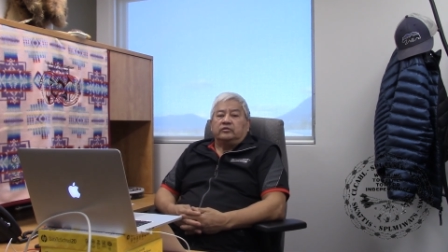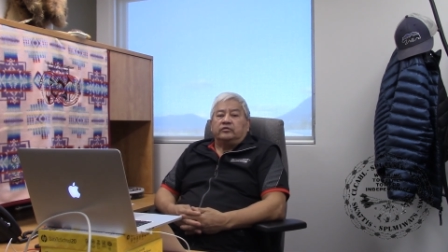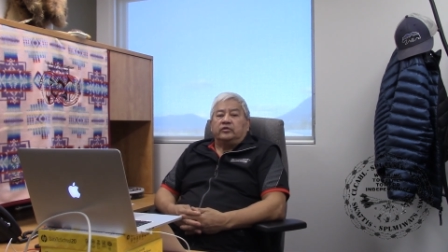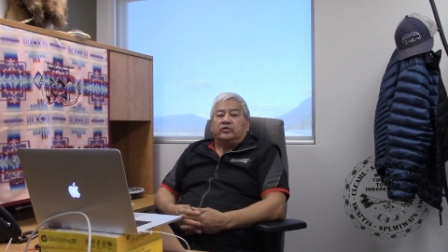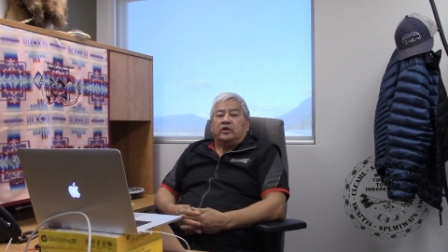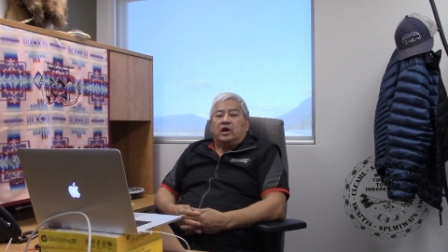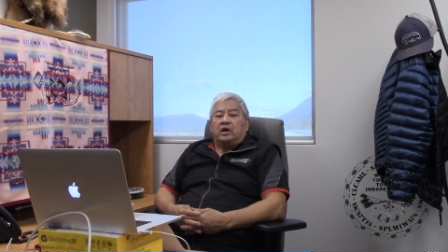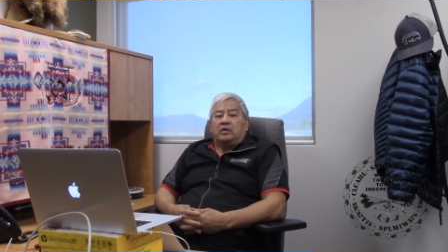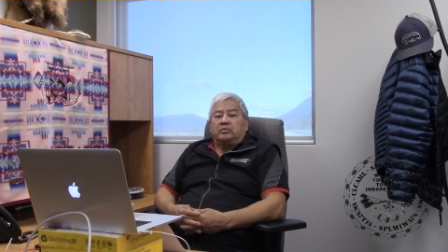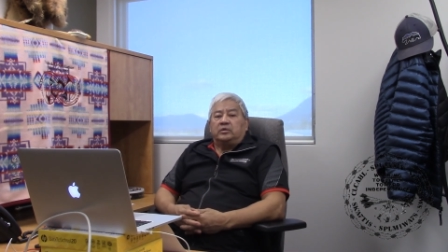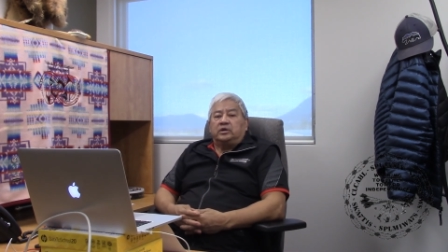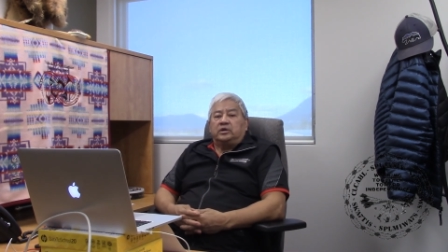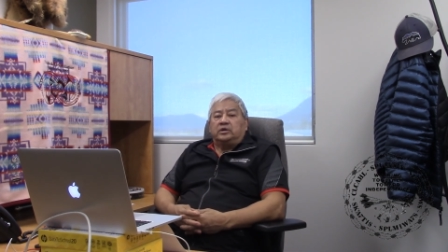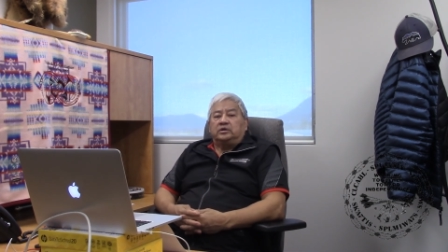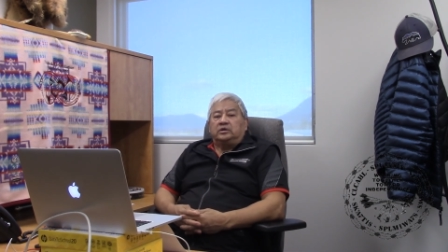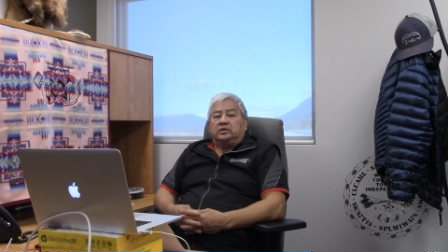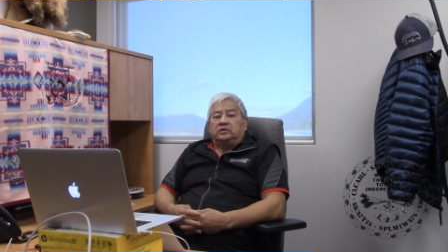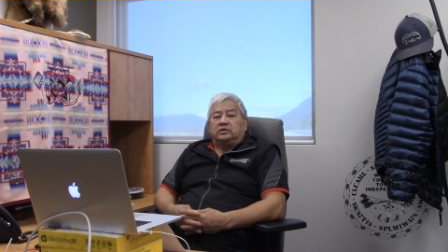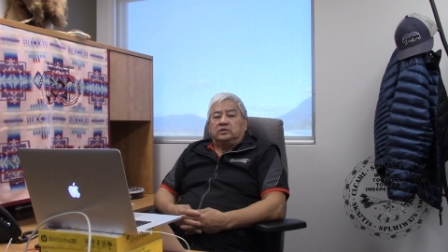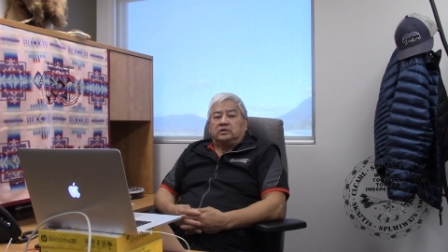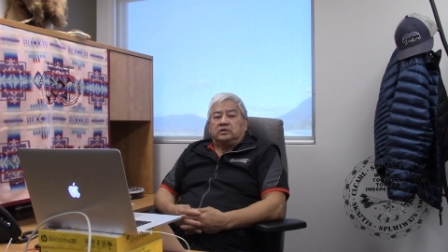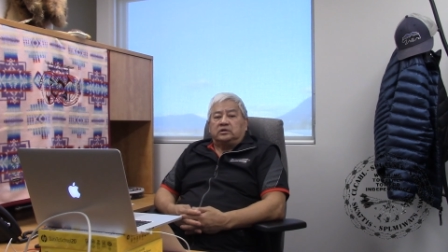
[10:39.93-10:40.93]
family and
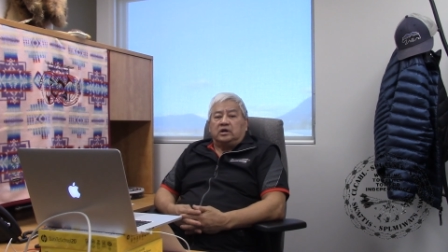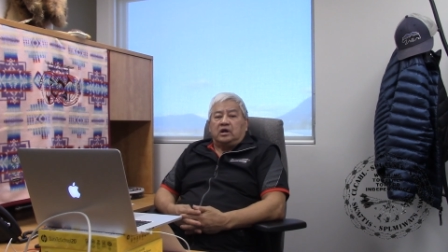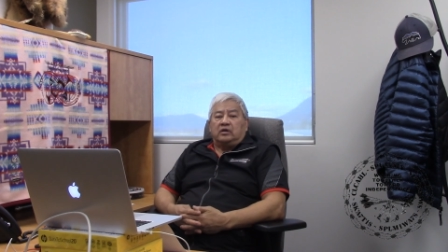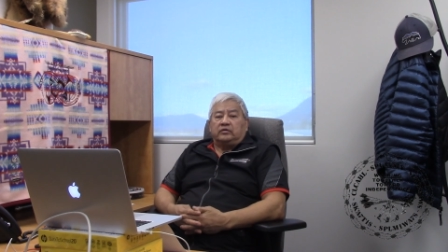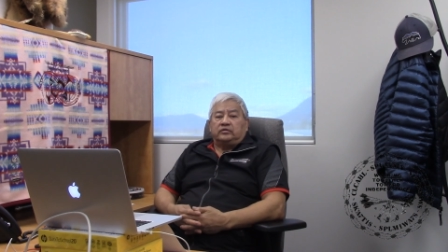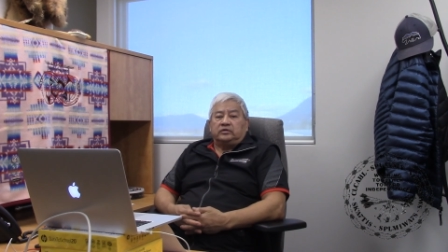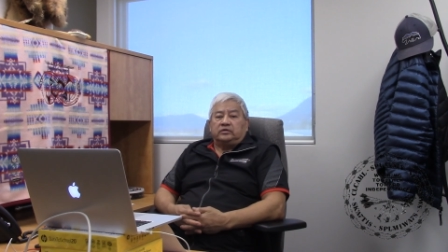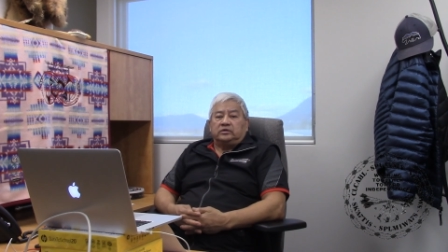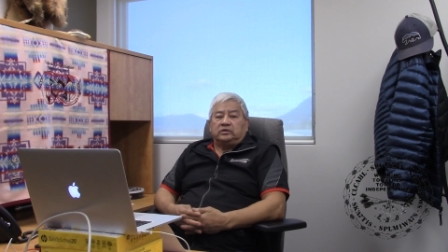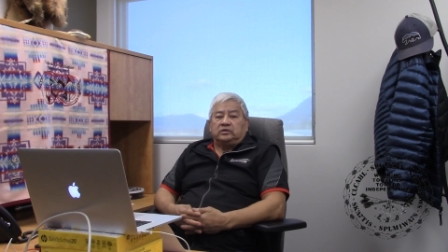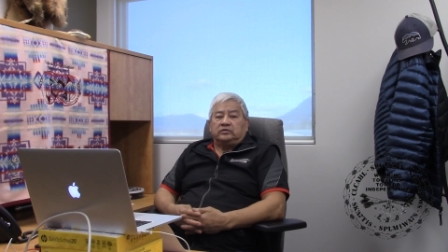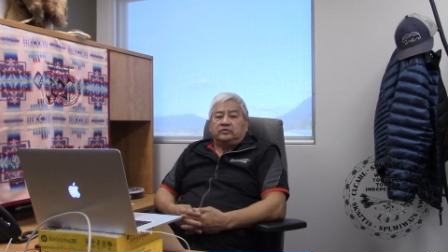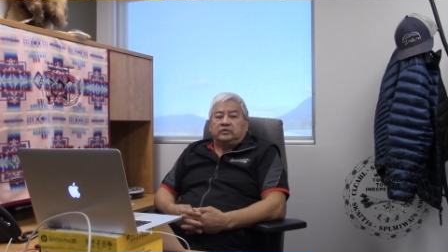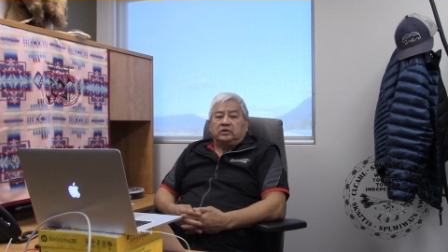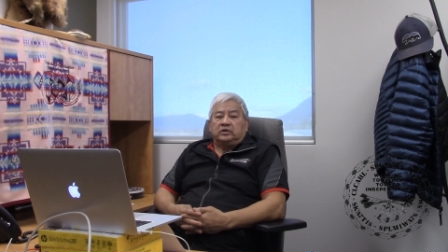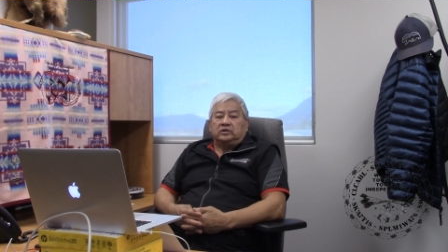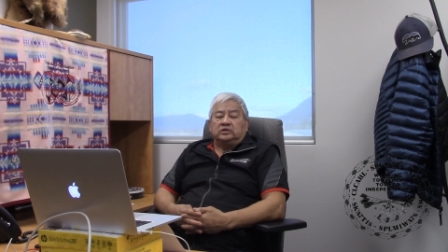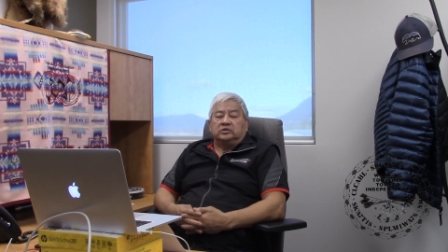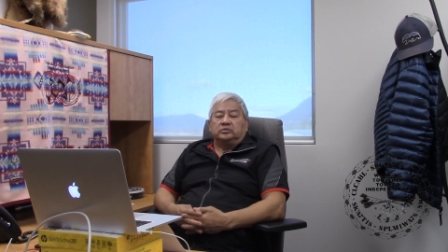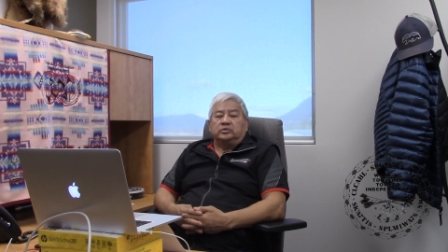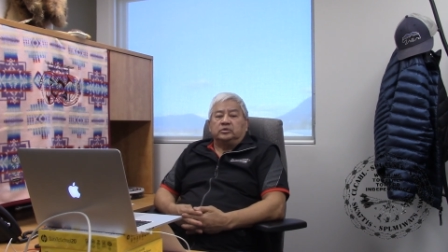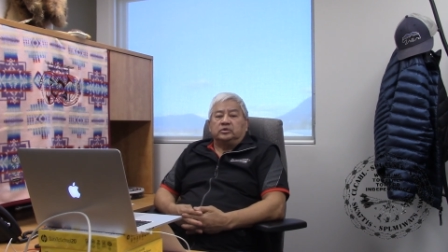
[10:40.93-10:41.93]
you look after the
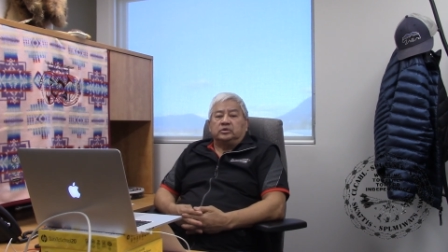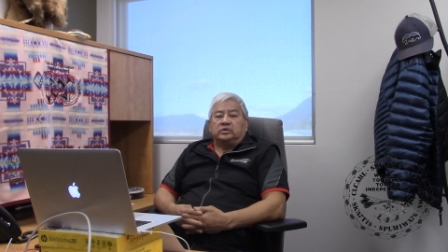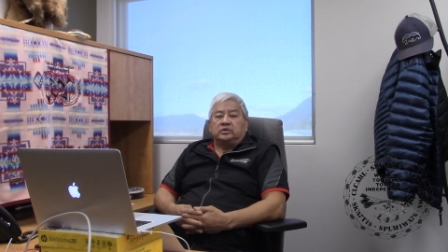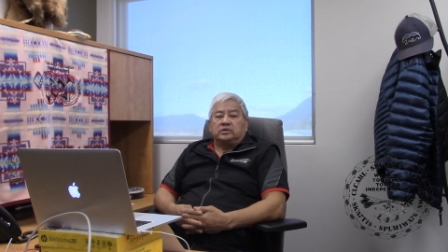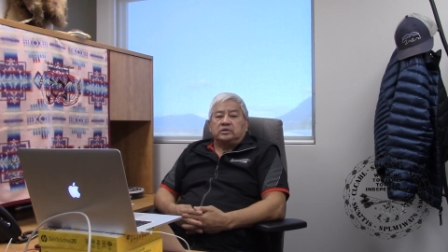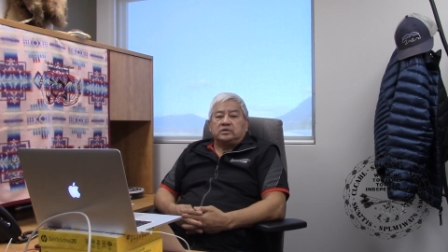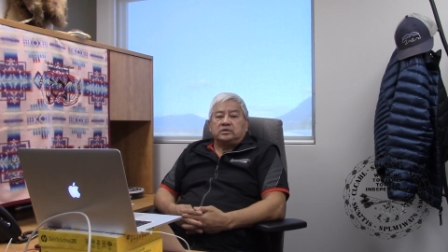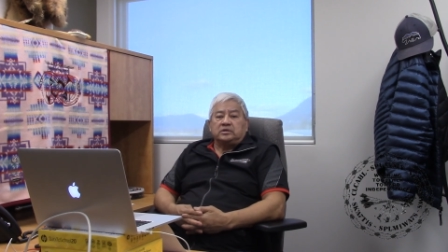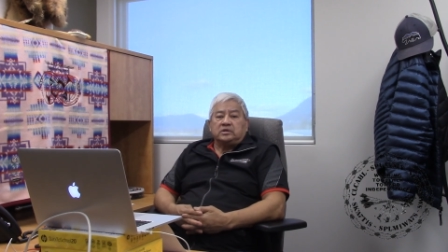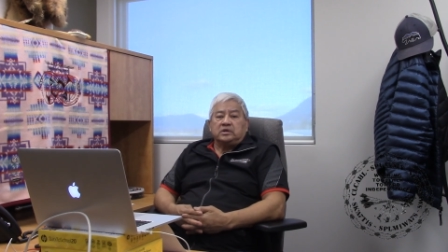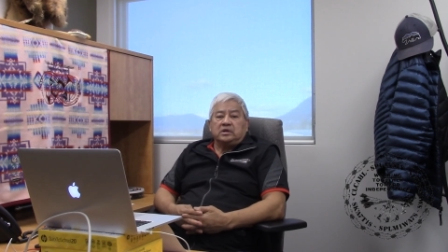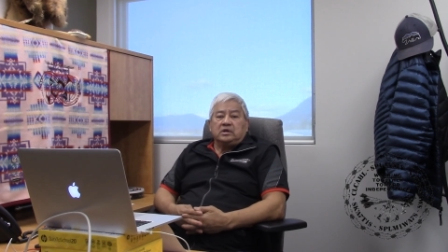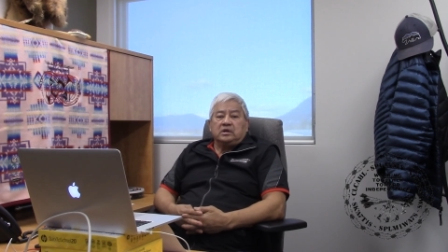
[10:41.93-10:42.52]
vulnerable ones,